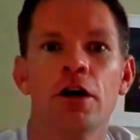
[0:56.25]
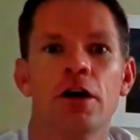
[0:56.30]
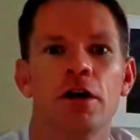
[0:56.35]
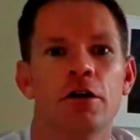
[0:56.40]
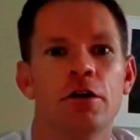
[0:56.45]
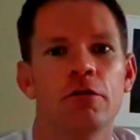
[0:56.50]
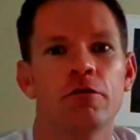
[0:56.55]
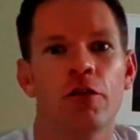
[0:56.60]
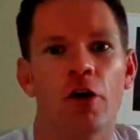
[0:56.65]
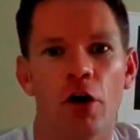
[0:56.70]

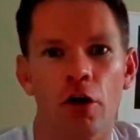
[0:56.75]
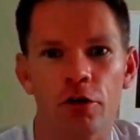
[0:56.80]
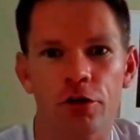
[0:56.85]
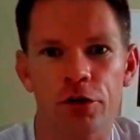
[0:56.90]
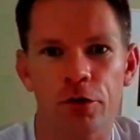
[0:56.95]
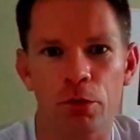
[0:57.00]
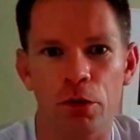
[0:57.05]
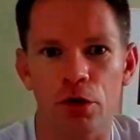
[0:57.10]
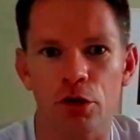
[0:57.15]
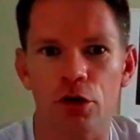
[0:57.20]
It involves
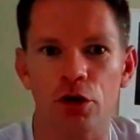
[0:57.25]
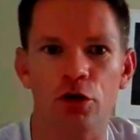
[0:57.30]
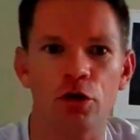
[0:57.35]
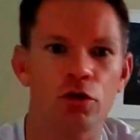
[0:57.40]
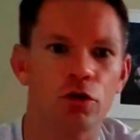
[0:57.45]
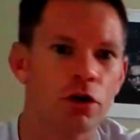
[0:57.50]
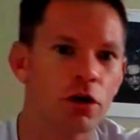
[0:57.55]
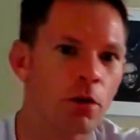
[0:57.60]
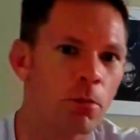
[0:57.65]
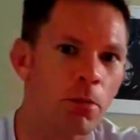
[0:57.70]
a
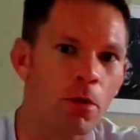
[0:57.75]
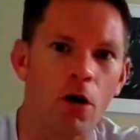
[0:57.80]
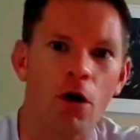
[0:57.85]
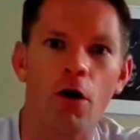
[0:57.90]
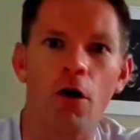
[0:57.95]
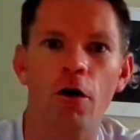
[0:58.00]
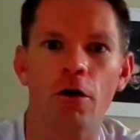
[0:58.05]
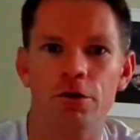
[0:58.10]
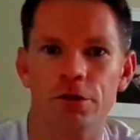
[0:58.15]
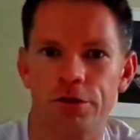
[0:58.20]
balloon and a
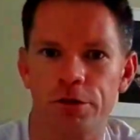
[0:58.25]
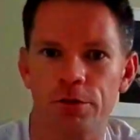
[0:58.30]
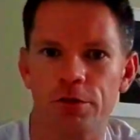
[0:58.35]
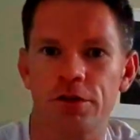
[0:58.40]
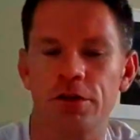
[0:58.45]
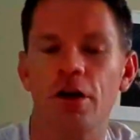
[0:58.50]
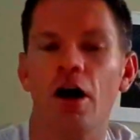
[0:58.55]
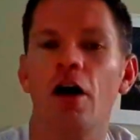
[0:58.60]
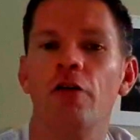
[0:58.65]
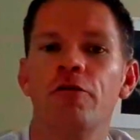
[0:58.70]
ball and some
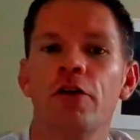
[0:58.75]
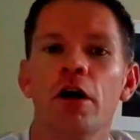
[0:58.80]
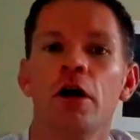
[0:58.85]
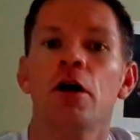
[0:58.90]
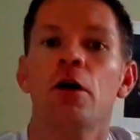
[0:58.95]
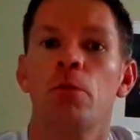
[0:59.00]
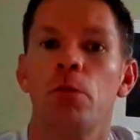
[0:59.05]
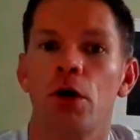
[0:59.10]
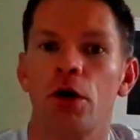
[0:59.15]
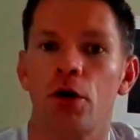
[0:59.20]
stuff,
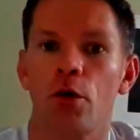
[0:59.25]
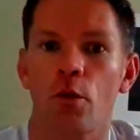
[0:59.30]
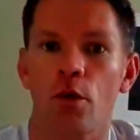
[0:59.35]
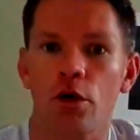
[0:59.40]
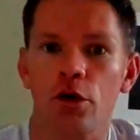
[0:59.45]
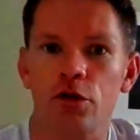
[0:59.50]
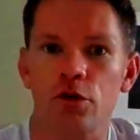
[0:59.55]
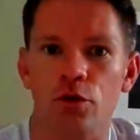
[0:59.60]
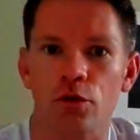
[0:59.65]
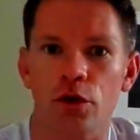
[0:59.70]
but it
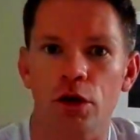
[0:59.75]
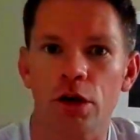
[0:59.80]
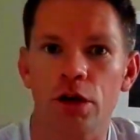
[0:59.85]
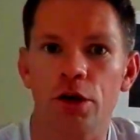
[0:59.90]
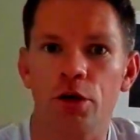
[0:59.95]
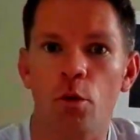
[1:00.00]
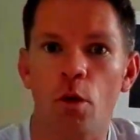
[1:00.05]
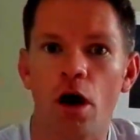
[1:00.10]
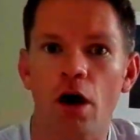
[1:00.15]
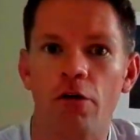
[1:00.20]
works
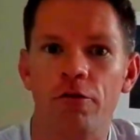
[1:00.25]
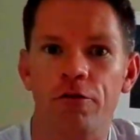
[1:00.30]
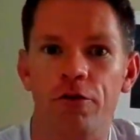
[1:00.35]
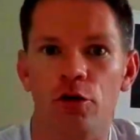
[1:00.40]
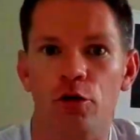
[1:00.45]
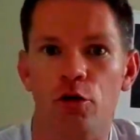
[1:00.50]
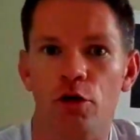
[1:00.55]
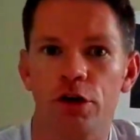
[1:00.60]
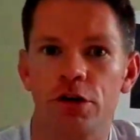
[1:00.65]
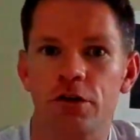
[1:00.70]
really well for
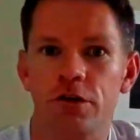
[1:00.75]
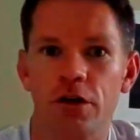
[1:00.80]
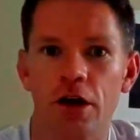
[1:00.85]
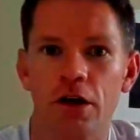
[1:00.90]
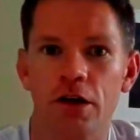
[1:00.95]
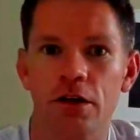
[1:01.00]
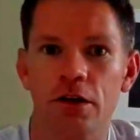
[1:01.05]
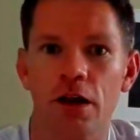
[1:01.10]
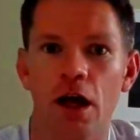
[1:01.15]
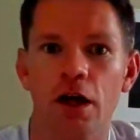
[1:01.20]

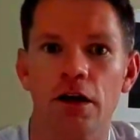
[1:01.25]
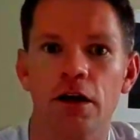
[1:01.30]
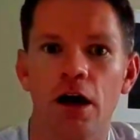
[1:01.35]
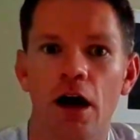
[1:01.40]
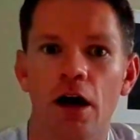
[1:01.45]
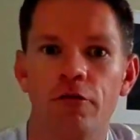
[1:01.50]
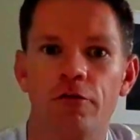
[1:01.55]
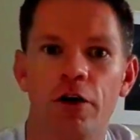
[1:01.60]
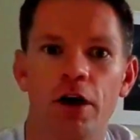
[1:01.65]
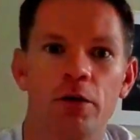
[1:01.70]
resetting that
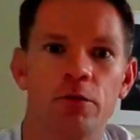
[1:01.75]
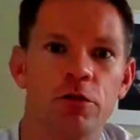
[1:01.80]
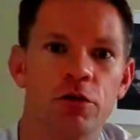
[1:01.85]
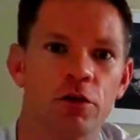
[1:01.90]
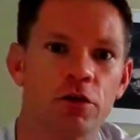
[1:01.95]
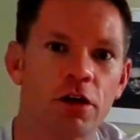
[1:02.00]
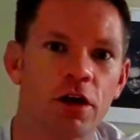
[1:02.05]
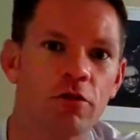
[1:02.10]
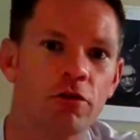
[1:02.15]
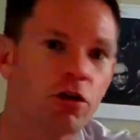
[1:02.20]
diaphragm.
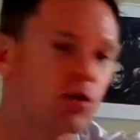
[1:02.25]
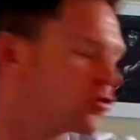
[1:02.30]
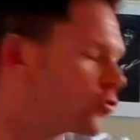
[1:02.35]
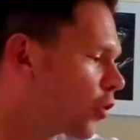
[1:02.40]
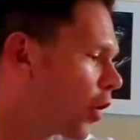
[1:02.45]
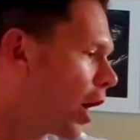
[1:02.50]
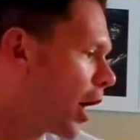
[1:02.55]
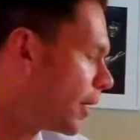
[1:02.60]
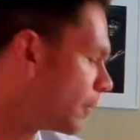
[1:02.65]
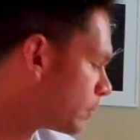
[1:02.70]
So give it a
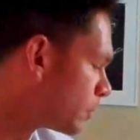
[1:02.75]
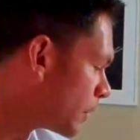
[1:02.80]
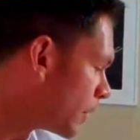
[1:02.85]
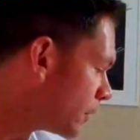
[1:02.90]
try.